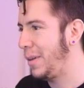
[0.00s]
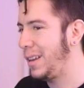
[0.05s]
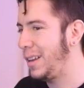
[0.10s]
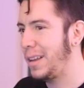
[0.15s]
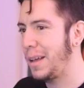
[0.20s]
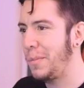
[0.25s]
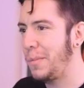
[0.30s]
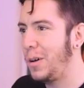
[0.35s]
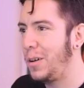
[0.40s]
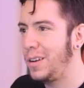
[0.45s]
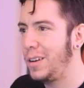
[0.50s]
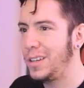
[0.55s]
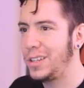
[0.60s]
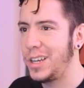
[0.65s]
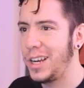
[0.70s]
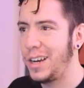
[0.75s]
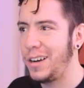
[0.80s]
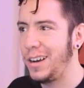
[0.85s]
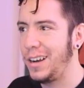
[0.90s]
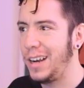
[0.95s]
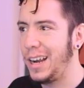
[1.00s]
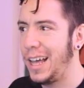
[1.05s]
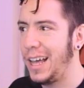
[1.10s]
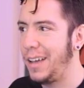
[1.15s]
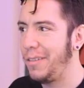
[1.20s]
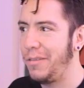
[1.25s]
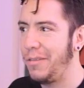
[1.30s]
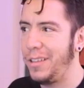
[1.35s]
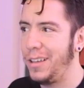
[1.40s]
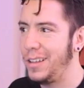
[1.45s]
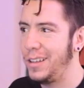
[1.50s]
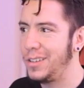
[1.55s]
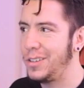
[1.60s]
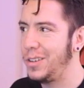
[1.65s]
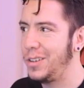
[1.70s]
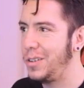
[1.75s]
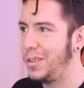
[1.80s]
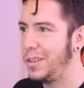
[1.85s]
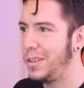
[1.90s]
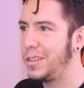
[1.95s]
I mean, I'm only sharing live this,
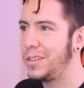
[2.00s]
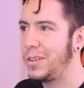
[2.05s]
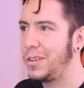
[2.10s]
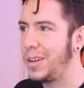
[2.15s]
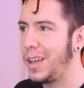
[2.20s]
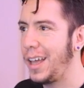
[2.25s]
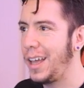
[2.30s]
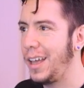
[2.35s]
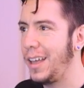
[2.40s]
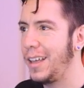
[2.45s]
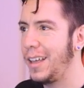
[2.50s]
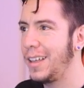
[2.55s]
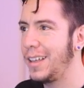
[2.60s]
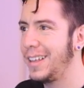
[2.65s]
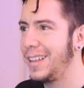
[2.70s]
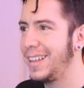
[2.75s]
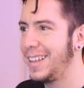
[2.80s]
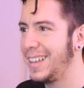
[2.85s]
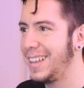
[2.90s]
so it's okay.